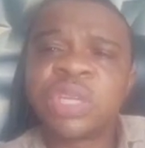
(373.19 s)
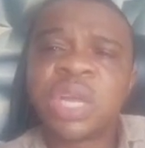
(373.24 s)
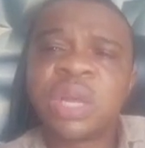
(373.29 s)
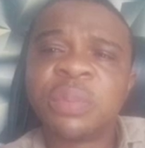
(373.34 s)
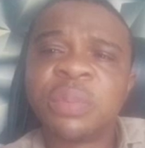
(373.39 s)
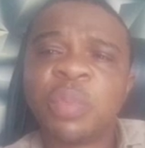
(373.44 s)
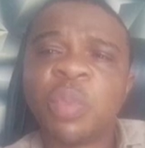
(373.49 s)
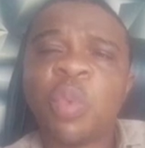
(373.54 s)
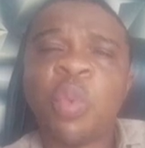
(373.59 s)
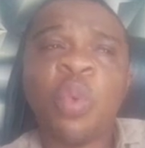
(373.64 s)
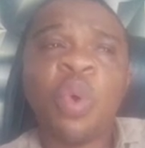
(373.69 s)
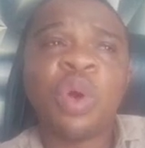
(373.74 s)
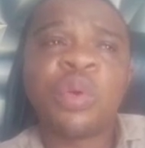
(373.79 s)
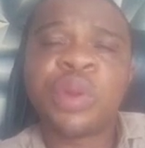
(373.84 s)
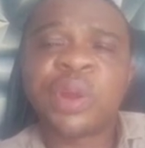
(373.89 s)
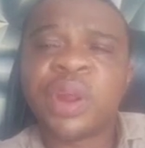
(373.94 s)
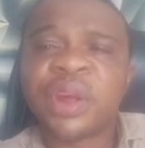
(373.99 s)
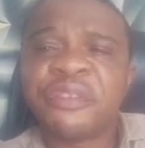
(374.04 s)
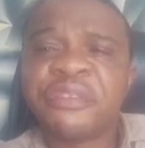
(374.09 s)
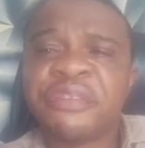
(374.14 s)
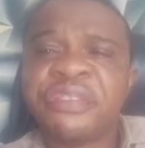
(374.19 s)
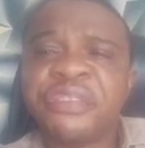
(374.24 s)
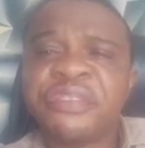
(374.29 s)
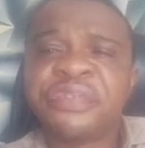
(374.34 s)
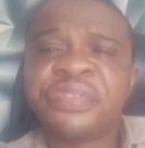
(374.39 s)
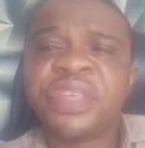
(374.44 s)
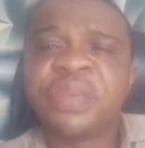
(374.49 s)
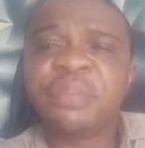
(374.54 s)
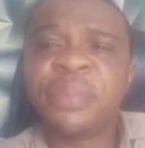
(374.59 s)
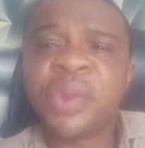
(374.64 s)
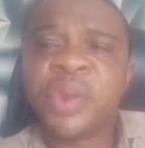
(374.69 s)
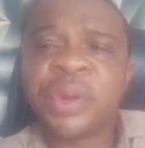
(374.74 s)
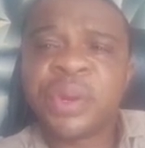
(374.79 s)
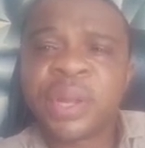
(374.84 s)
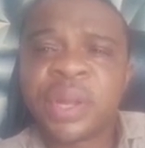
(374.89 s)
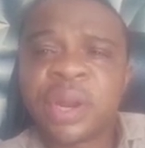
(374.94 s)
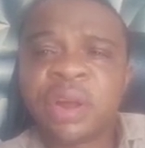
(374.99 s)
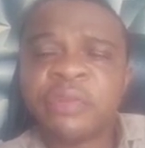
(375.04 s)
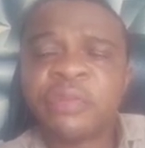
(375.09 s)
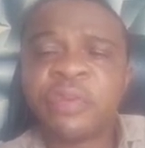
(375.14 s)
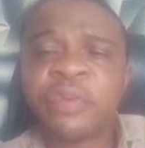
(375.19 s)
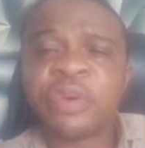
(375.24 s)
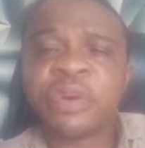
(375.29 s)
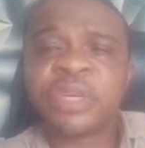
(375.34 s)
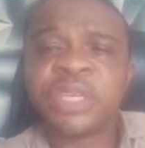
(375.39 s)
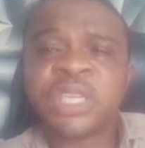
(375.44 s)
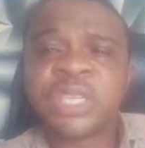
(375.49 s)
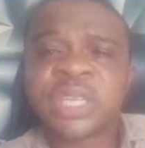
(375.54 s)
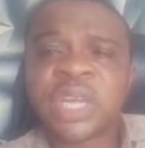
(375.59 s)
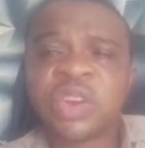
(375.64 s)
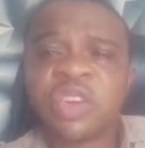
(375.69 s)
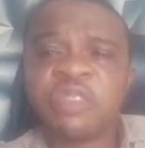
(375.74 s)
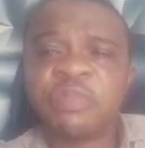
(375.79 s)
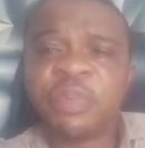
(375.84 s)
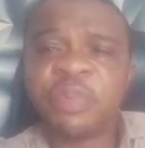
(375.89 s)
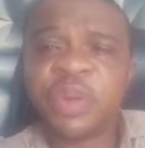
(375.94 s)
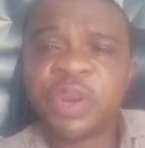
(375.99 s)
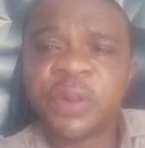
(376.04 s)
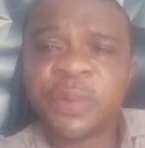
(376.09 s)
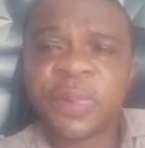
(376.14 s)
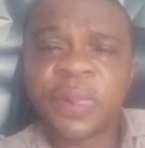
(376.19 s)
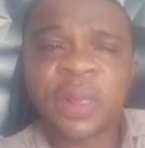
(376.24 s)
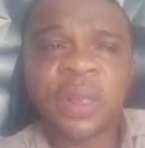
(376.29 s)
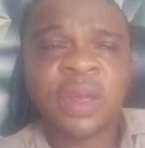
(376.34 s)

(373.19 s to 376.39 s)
150 million naira for this kind of building.